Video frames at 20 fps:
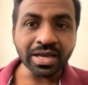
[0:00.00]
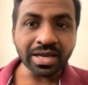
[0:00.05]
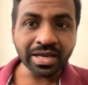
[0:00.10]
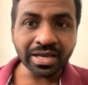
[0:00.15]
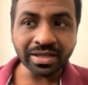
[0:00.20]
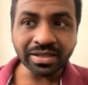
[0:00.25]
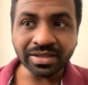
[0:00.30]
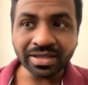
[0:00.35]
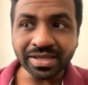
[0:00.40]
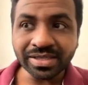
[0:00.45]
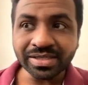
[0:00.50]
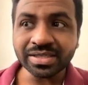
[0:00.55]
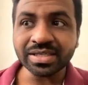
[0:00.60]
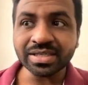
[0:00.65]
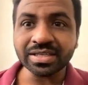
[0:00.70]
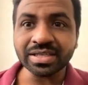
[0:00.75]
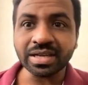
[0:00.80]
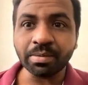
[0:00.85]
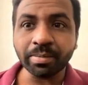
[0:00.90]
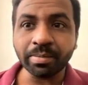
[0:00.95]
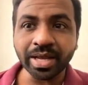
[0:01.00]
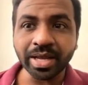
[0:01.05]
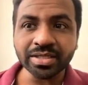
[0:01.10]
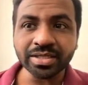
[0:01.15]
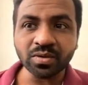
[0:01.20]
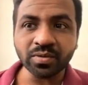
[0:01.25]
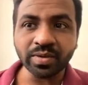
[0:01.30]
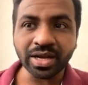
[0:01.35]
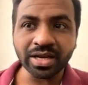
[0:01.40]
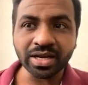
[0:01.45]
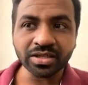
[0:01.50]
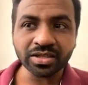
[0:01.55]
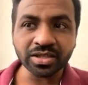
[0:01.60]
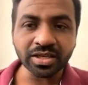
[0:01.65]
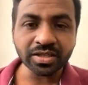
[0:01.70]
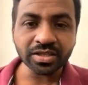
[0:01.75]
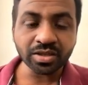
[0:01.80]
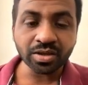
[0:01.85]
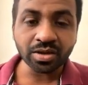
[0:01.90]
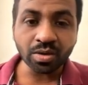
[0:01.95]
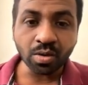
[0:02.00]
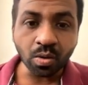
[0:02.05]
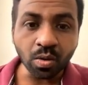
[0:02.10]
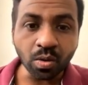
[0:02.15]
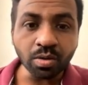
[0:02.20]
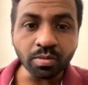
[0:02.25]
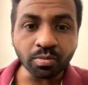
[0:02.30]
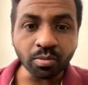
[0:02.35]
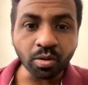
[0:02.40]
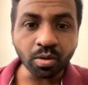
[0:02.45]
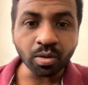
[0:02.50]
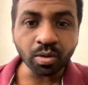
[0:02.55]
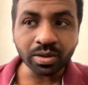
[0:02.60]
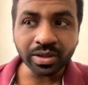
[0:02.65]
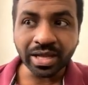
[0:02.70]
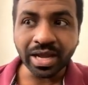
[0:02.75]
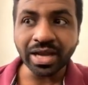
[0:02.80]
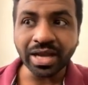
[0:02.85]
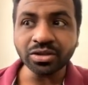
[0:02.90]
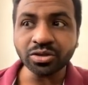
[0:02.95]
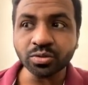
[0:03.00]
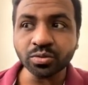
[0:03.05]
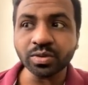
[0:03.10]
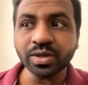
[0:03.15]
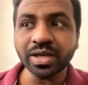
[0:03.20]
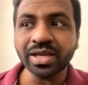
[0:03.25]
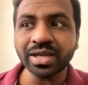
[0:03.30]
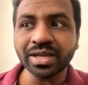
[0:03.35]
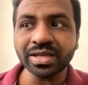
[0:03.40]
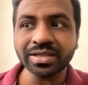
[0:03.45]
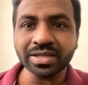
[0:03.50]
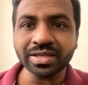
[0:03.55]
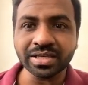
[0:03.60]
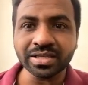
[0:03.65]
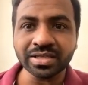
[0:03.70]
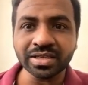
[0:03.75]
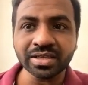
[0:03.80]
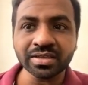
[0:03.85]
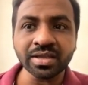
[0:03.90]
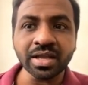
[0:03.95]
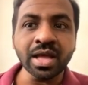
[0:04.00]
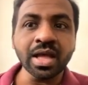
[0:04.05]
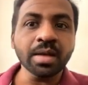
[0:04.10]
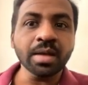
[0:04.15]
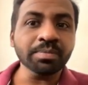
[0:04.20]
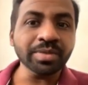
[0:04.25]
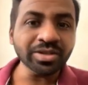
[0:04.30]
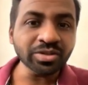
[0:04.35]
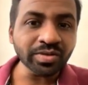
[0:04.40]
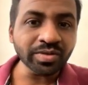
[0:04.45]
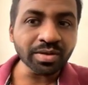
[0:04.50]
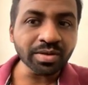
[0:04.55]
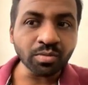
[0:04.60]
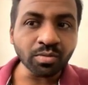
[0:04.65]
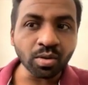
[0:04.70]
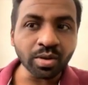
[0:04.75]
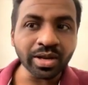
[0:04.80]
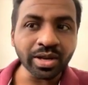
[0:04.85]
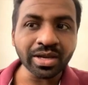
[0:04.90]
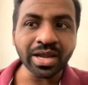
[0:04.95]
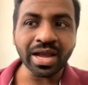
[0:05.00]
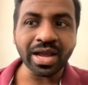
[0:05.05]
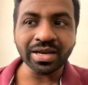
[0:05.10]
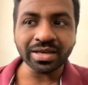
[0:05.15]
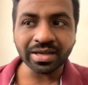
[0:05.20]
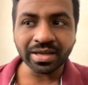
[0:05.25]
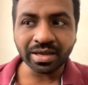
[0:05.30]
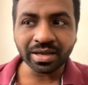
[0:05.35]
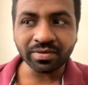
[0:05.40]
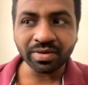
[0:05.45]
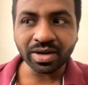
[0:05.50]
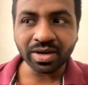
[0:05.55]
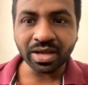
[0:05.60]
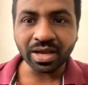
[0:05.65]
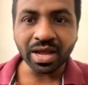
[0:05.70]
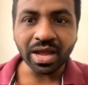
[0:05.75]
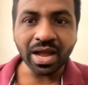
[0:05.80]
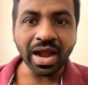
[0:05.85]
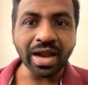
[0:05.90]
In this, the temperature variation is not more than 2 degrees Celsius between morning and evening,